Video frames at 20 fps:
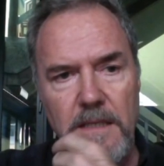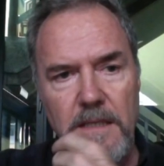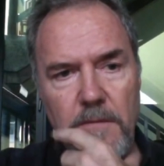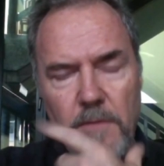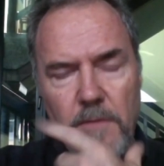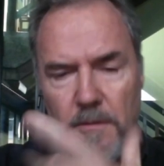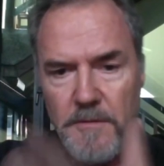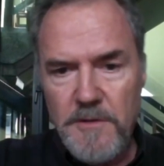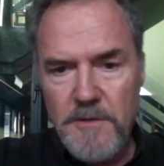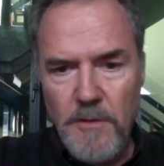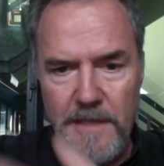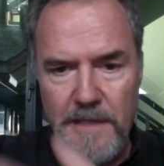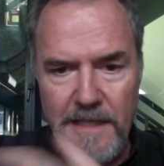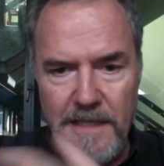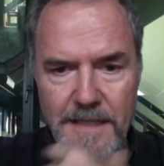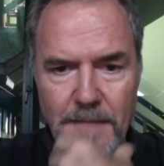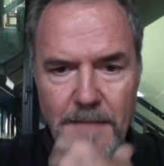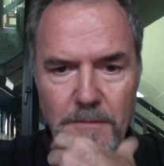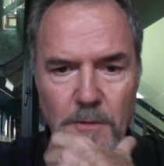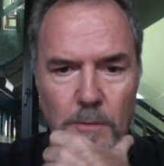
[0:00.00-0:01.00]
We were talking a
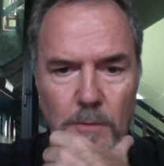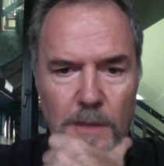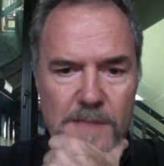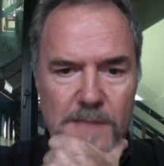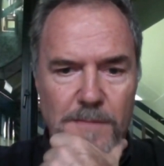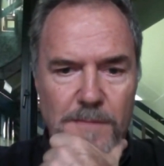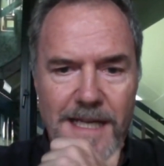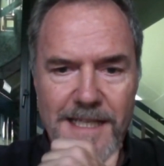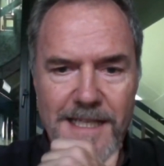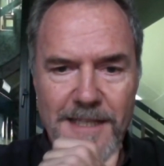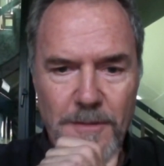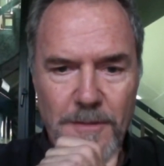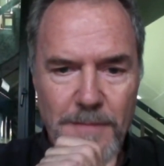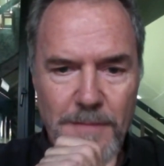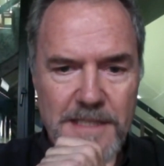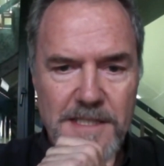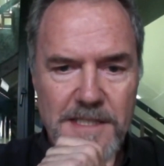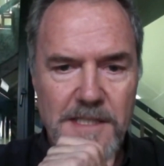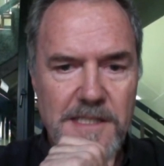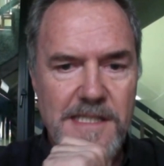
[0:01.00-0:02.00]
couple of weeks back and you
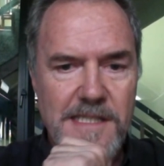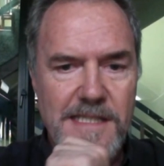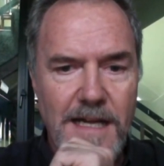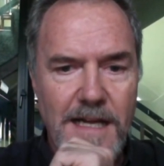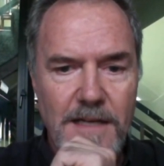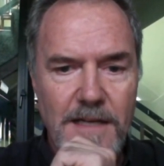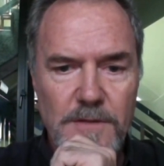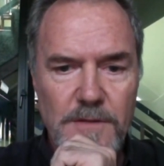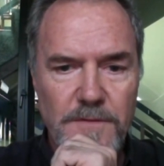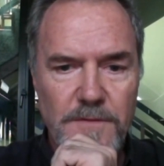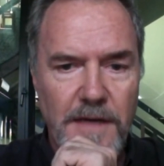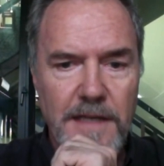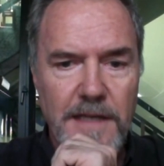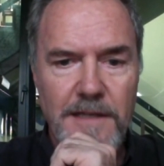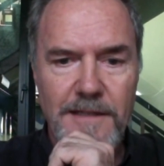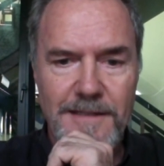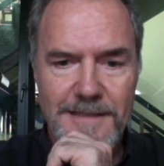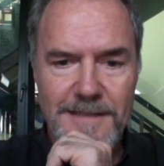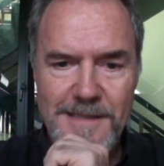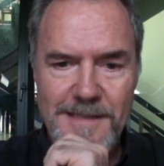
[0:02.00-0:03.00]
mentioned sales
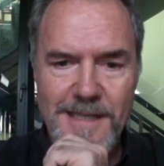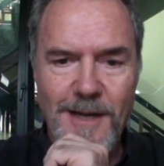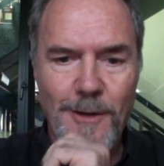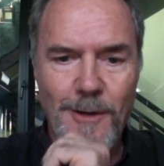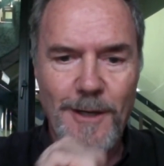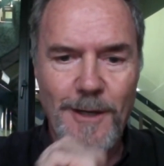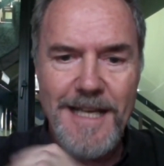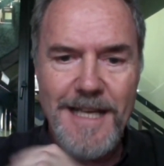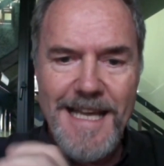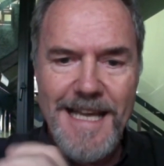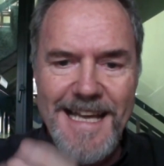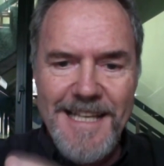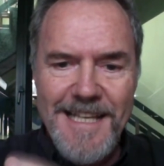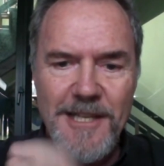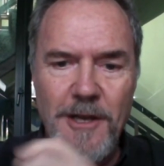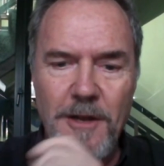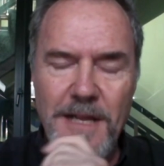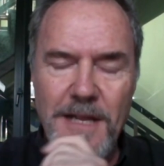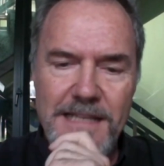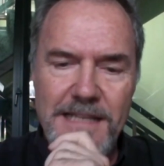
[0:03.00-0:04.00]
funnel and so on.
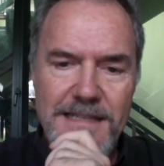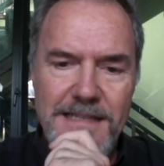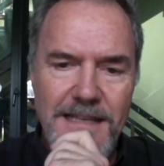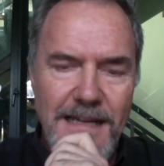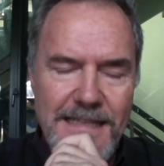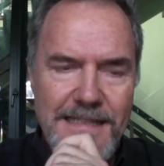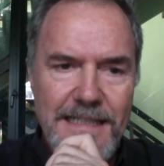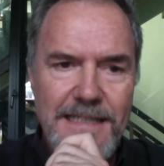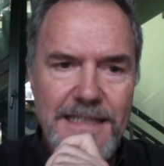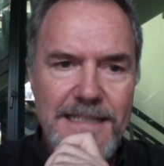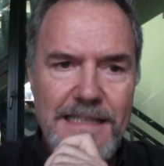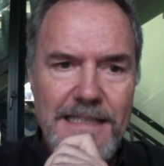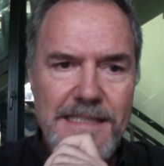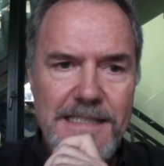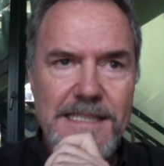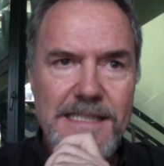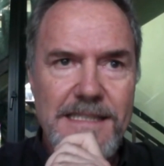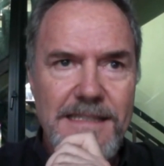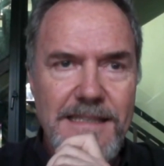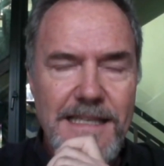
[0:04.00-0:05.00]
I think
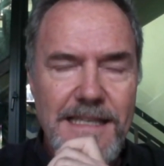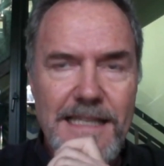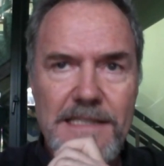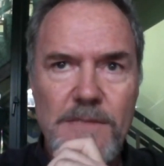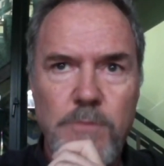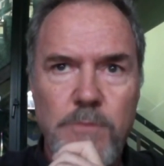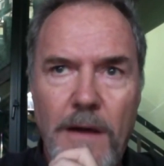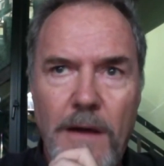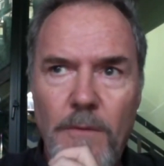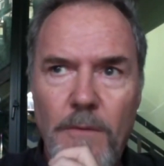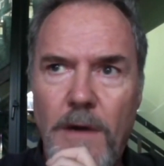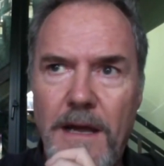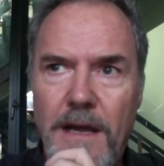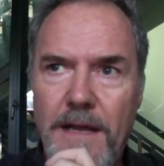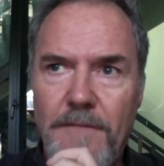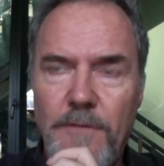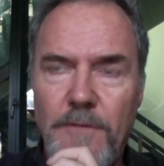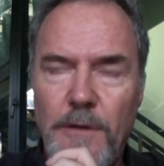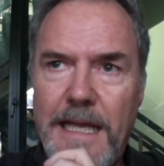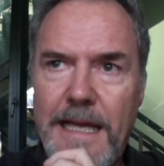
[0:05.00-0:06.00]
that's one way
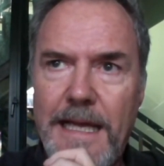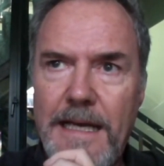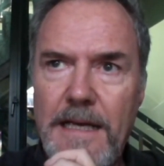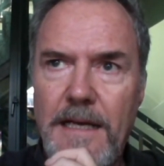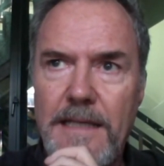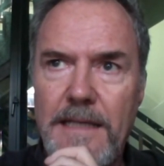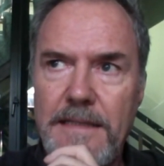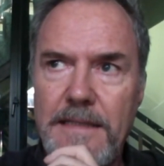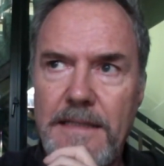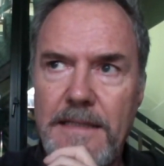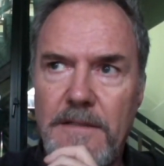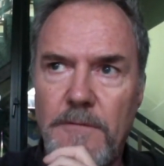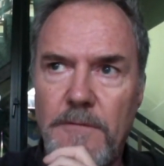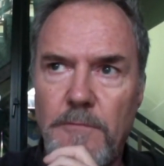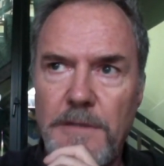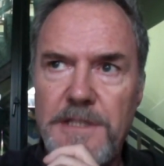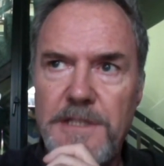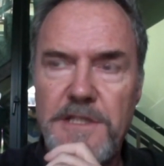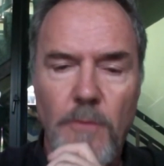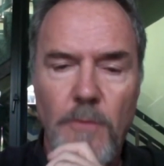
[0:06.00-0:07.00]
of looking at it. I think the
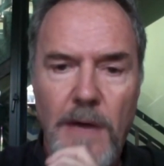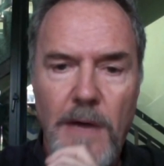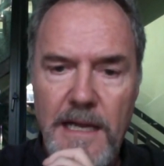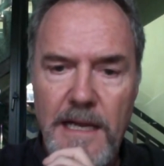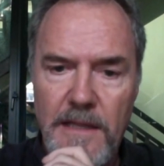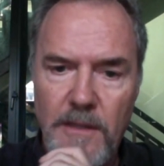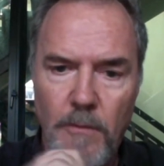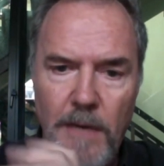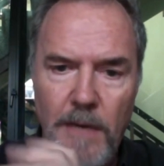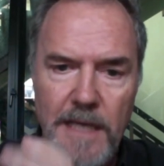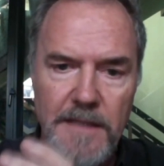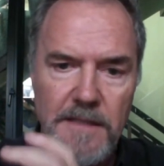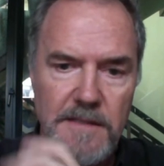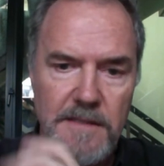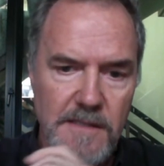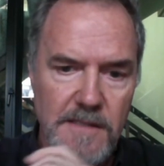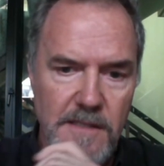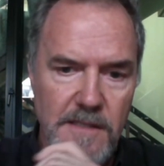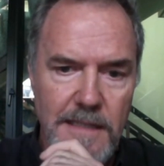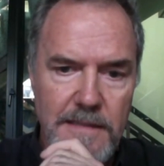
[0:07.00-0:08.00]
richer way and the way that
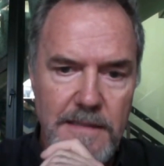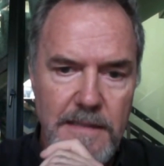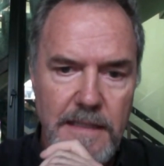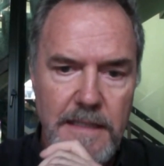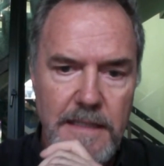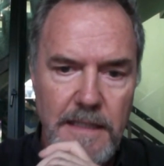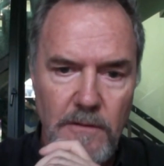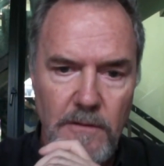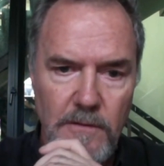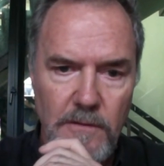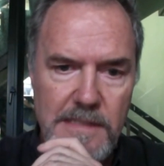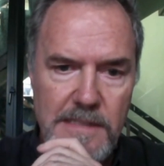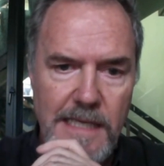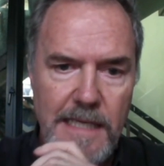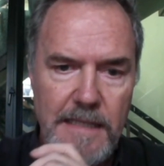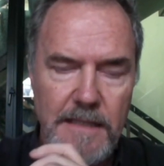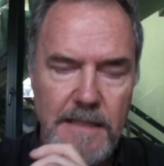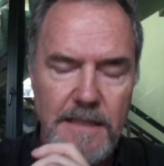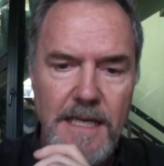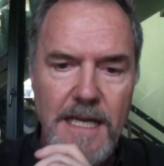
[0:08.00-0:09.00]
design thinking looks
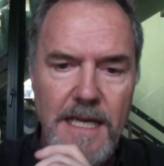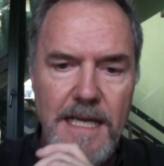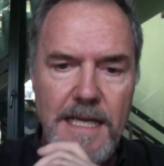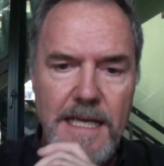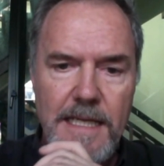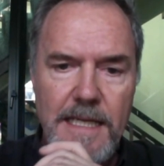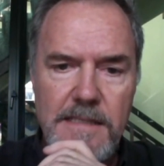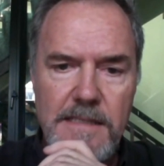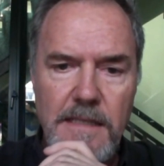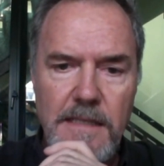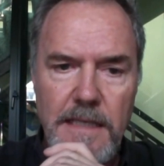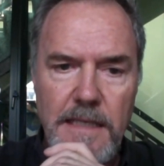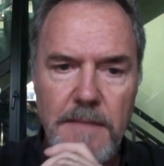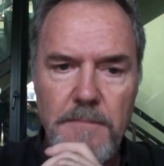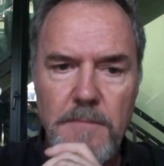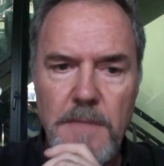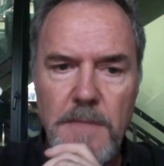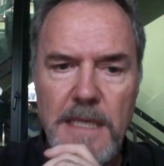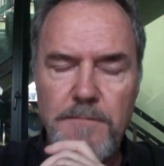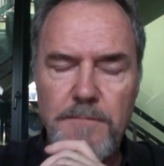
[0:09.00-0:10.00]
at it is that
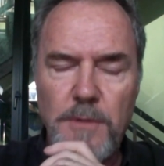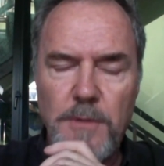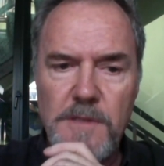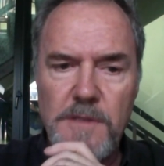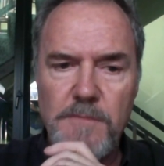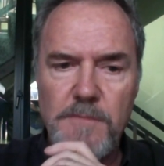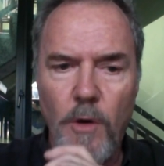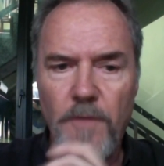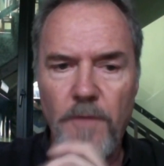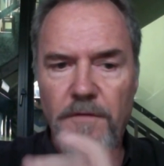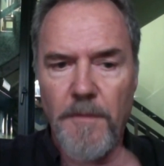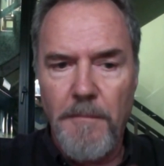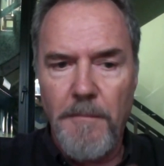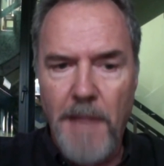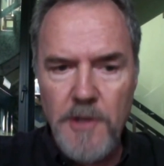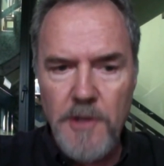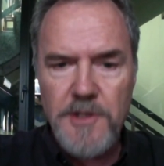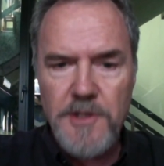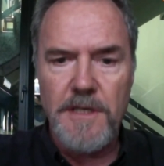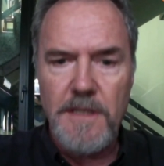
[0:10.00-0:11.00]
it puts more of
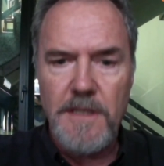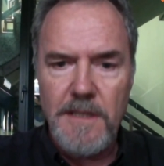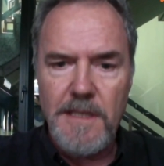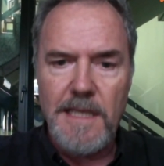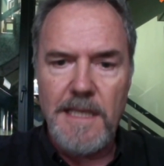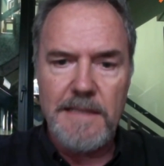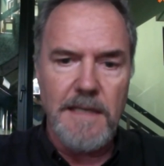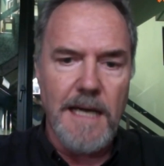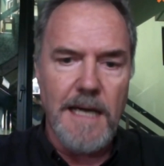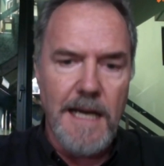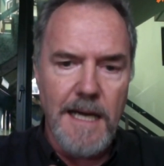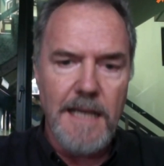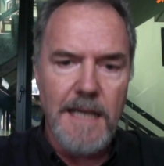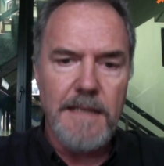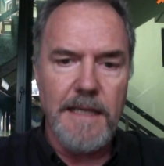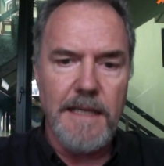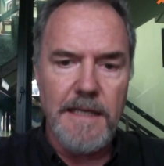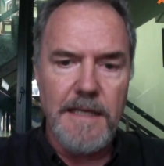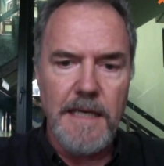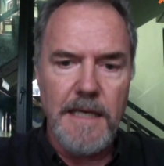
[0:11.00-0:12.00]
emotion at the
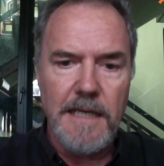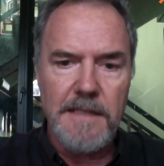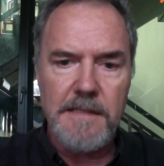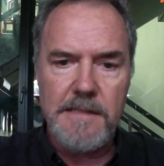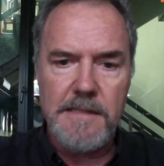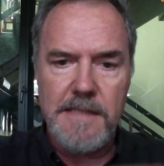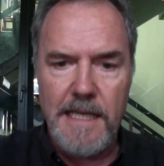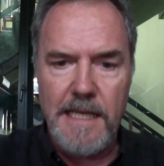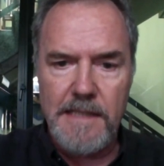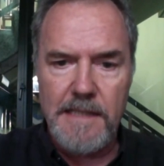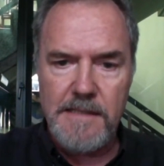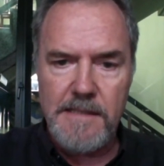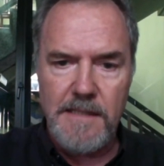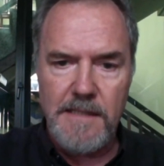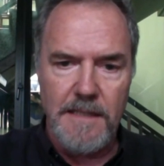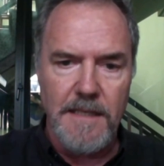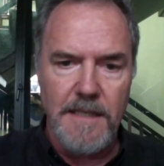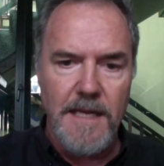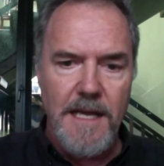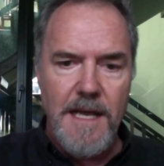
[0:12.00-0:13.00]
heart, and it understands that